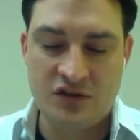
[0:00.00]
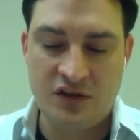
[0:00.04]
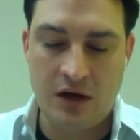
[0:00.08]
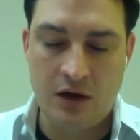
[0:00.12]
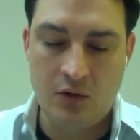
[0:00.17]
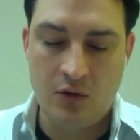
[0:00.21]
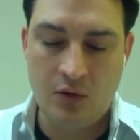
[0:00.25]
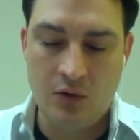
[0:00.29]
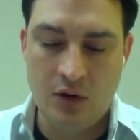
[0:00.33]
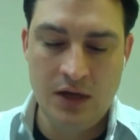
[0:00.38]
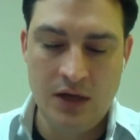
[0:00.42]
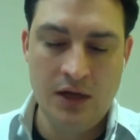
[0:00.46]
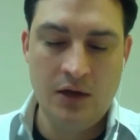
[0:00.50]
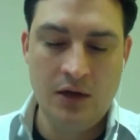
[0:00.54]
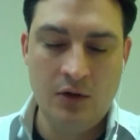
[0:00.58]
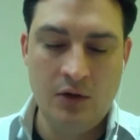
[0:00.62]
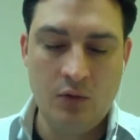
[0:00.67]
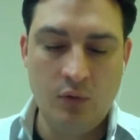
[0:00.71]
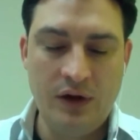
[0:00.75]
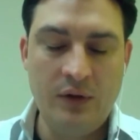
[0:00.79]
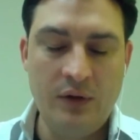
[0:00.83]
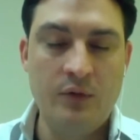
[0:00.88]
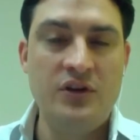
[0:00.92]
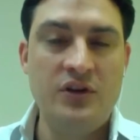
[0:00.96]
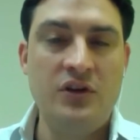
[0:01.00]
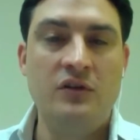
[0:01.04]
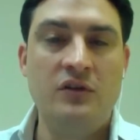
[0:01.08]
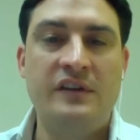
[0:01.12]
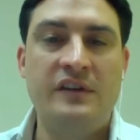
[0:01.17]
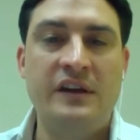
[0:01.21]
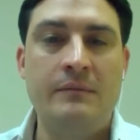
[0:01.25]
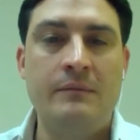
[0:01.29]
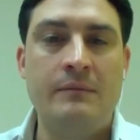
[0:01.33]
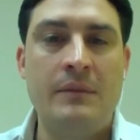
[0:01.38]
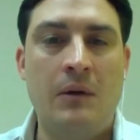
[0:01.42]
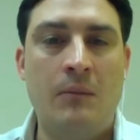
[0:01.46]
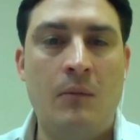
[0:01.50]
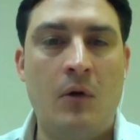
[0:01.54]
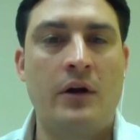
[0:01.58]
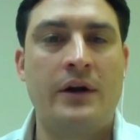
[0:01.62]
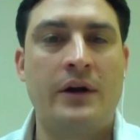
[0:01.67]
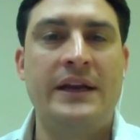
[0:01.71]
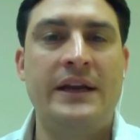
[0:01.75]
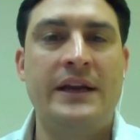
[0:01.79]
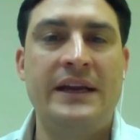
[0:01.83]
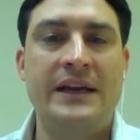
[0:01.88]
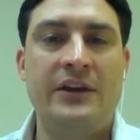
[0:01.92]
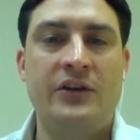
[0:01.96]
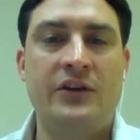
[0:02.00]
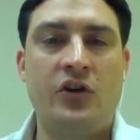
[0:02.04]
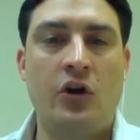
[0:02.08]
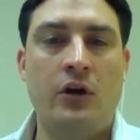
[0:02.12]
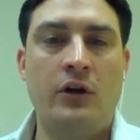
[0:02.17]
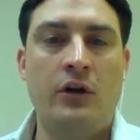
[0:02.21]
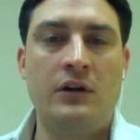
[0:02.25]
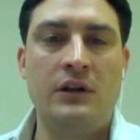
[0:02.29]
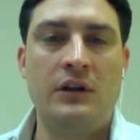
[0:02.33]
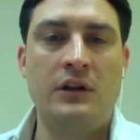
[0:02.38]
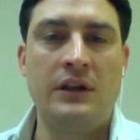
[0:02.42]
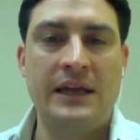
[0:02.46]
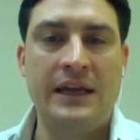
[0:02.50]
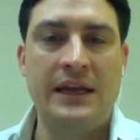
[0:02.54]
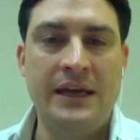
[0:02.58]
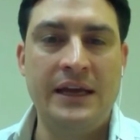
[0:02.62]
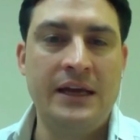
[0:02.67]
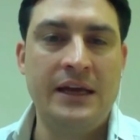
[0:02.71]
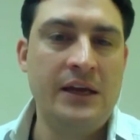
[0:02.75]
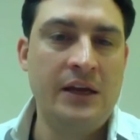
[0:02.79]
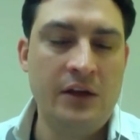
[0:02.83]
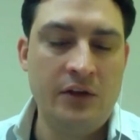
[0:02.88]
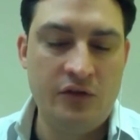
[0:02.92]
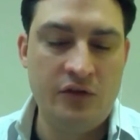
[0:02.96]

So we would use email marketing internally